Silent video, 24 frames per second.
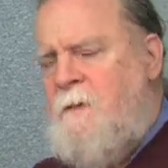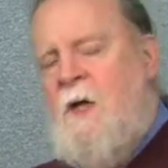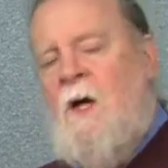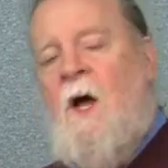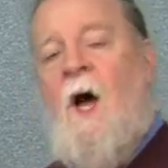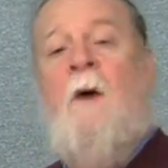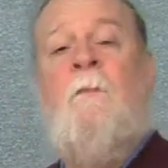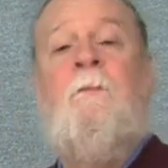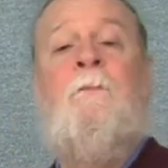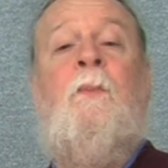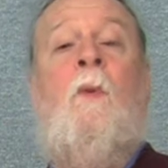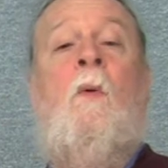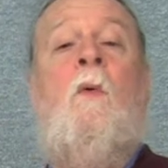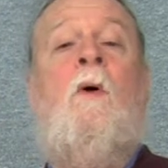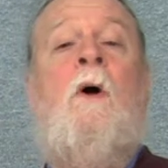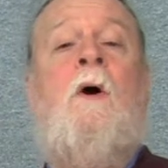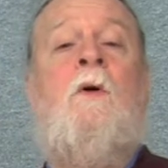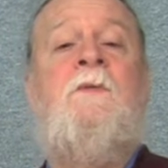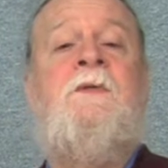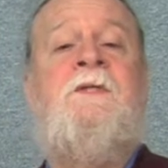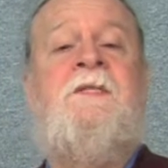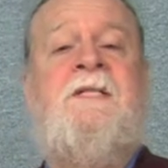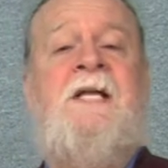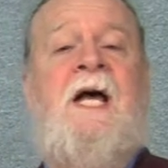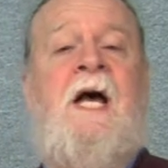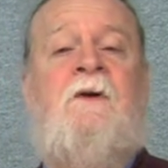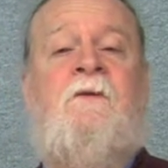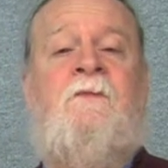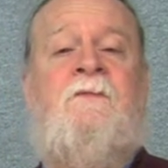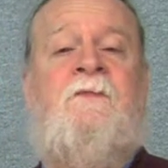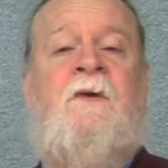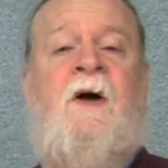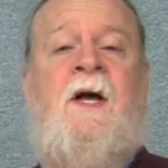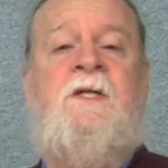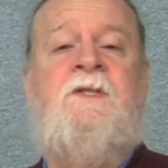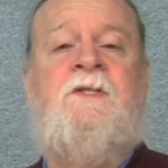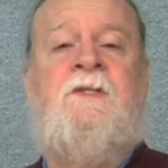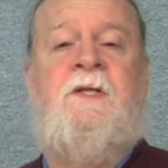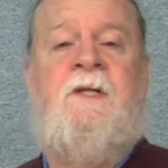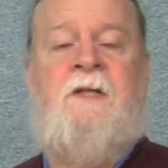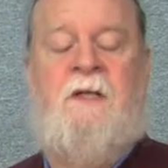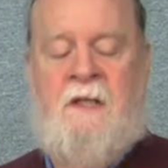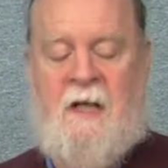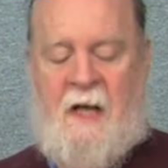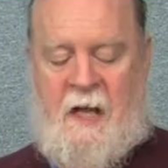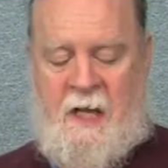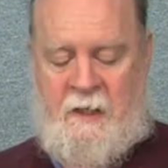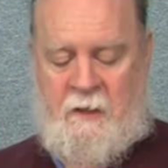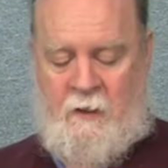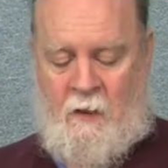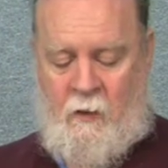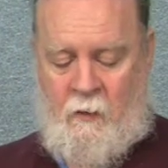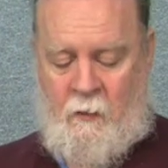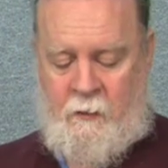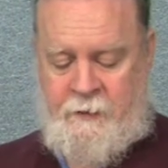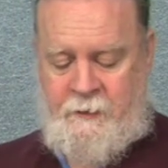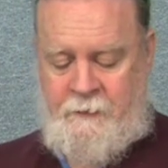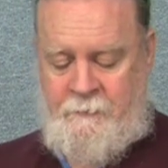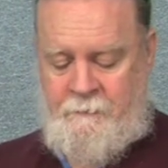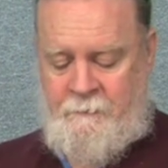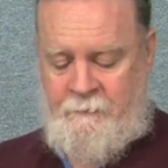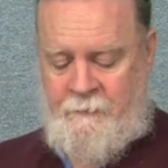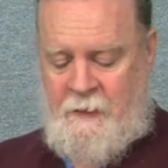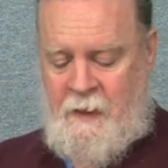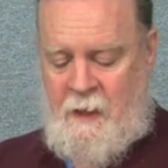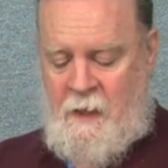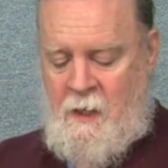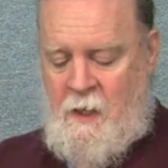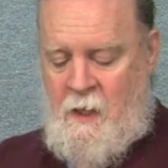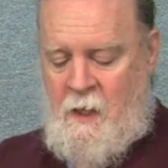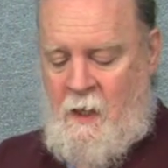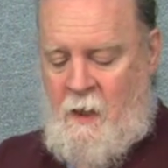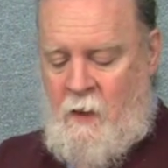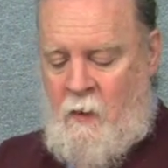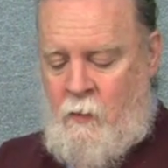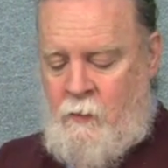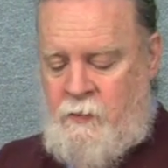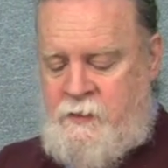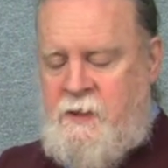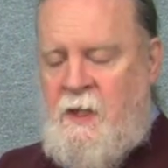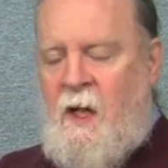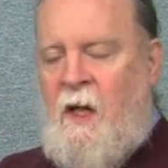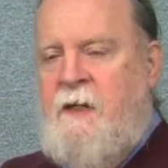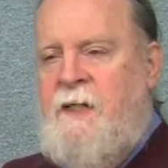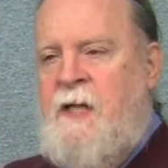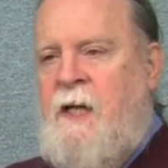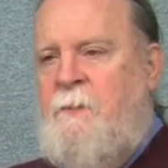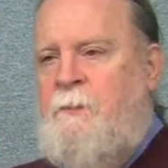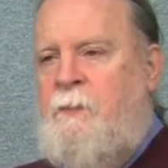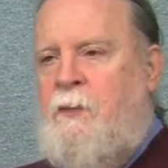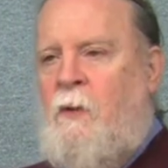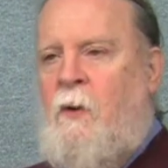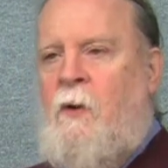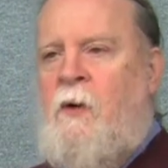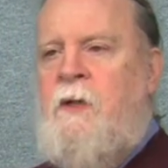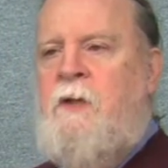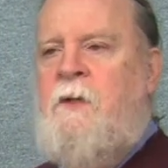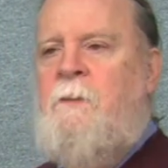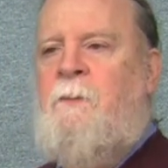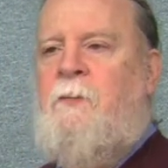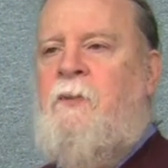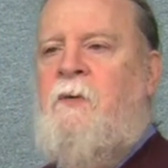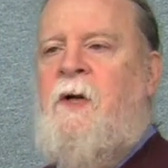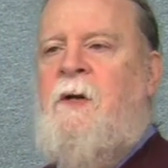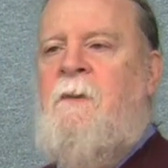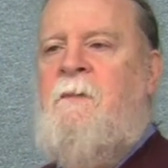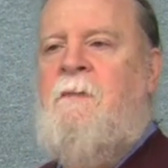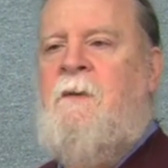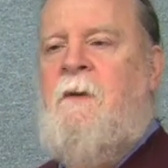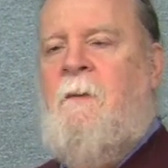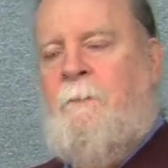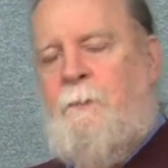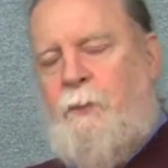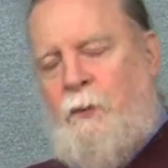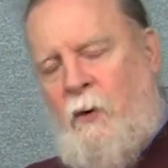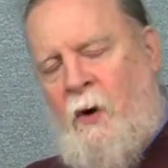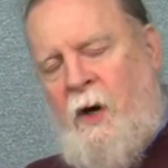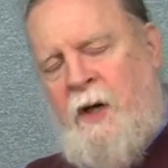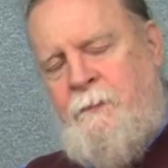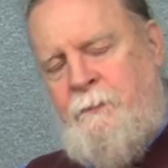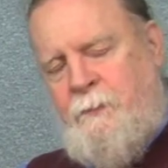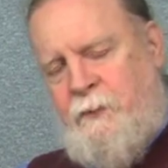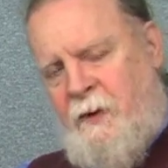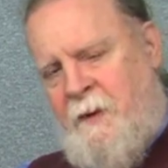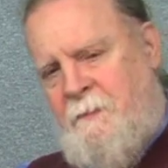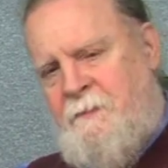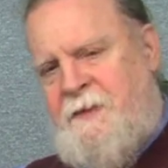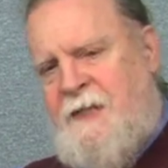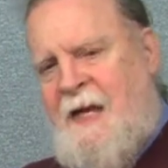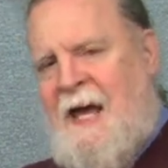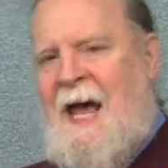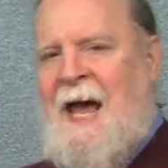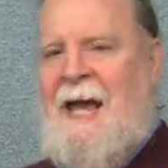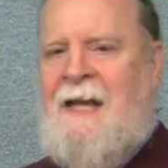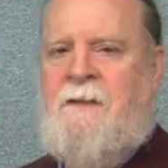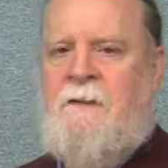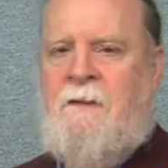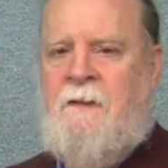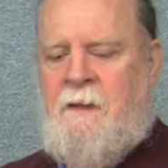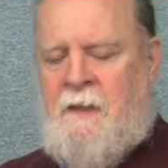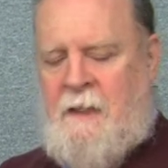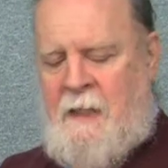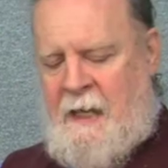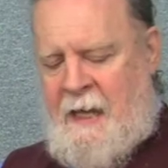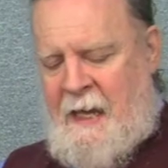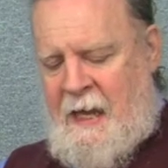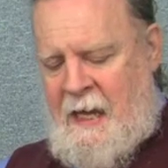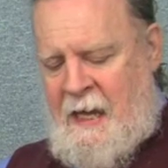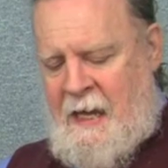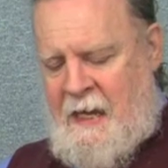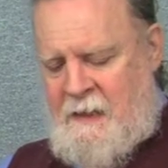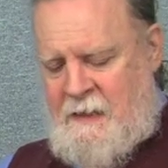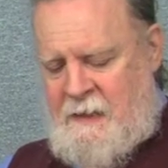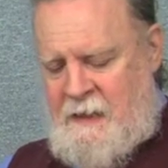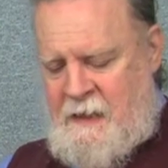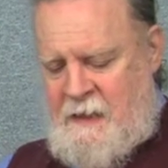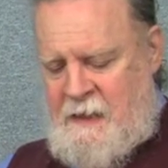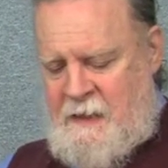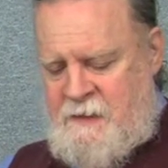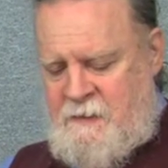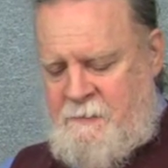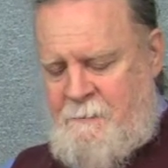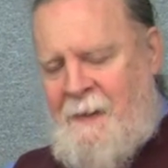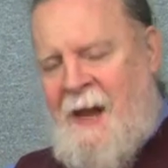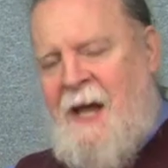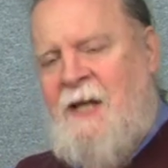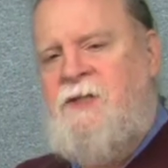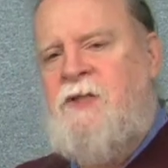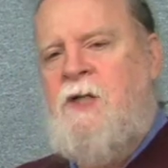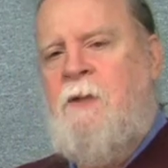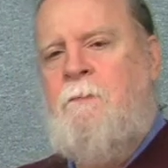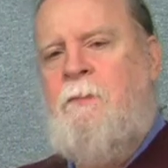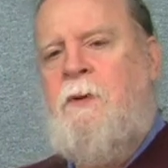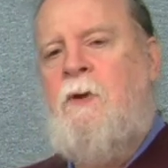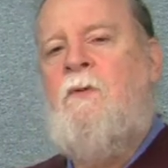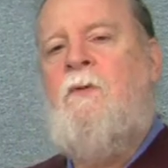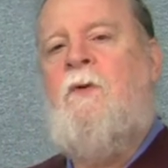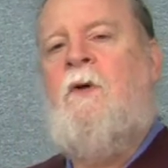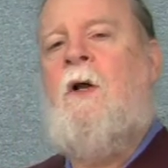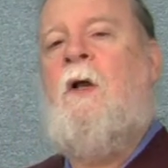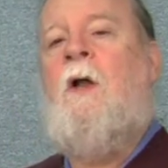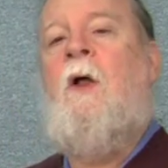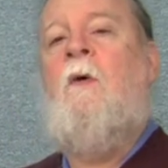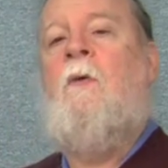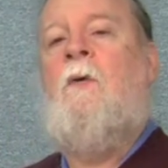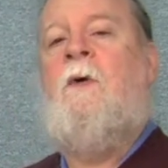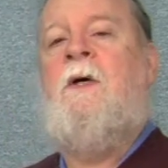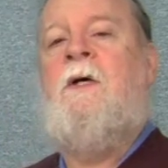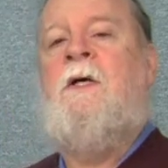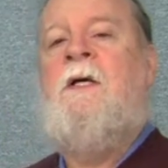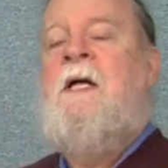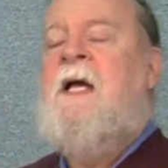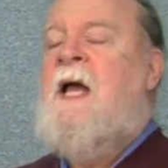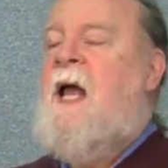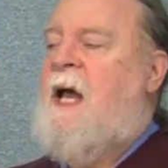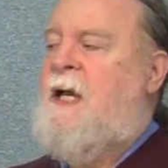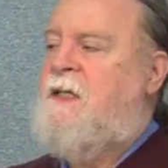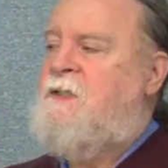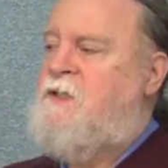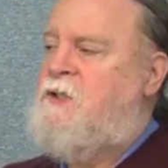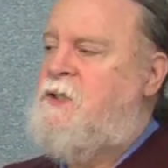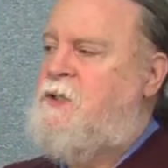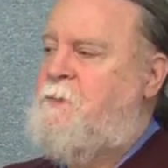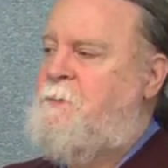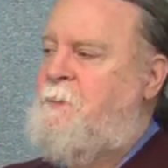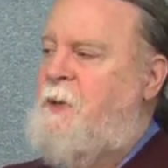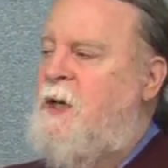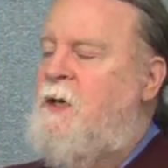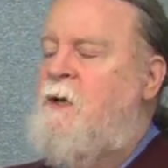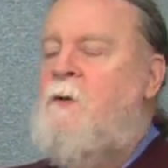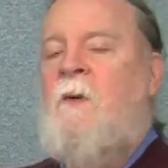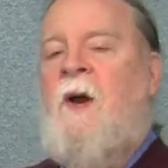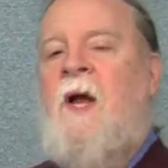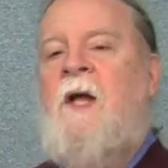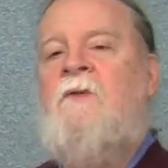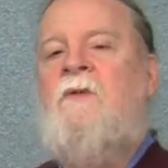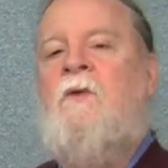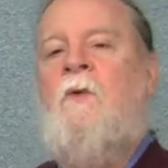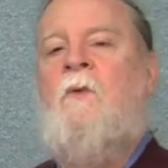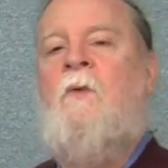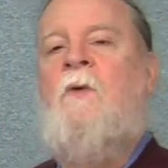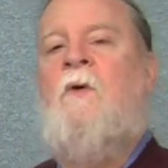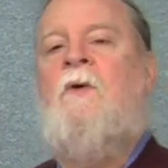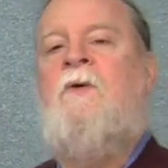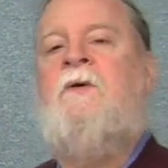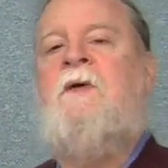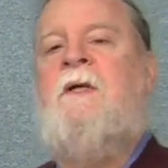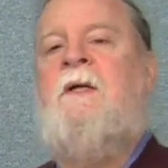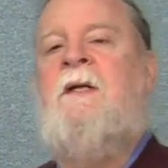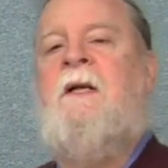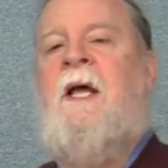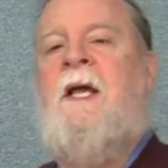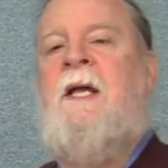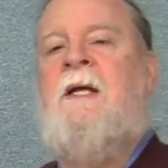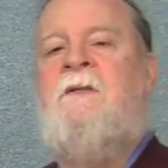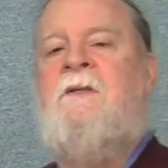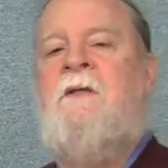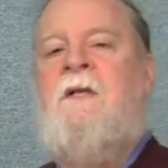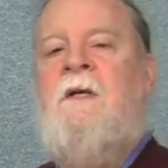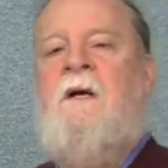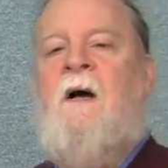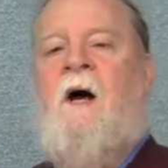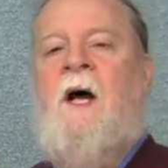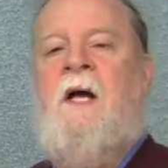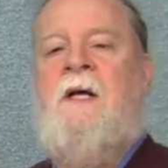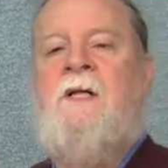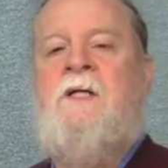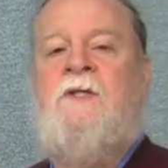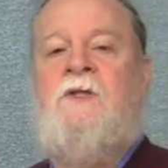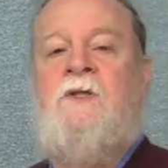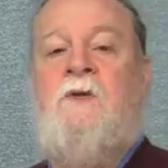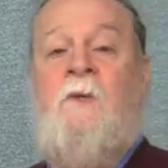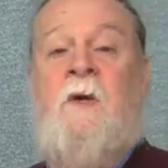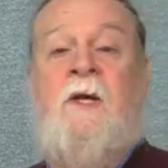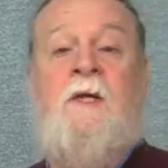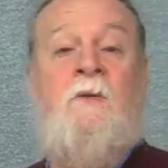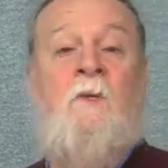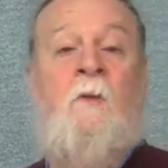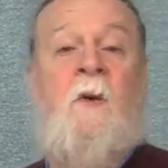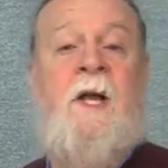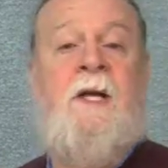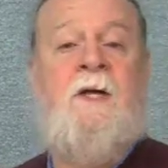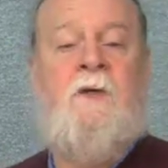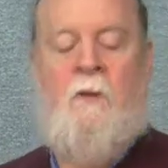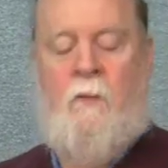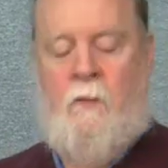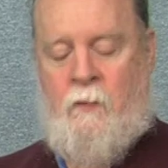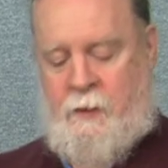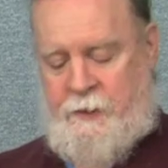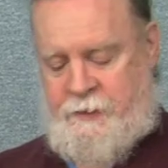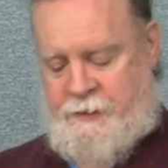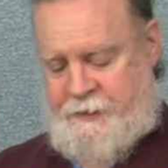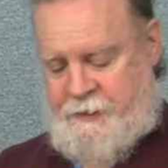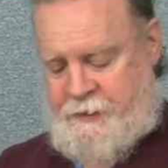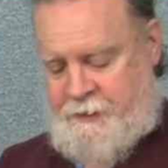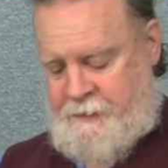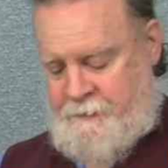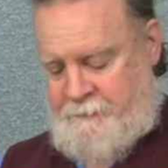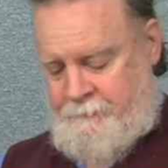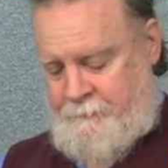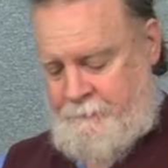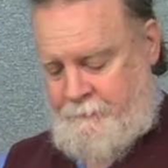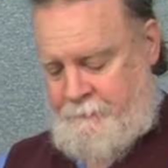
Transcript: A boar was sacrificed to the god Odin, who donned a broad brimmed hat and his magic blue cloak and sped around the world at night on his great white horse.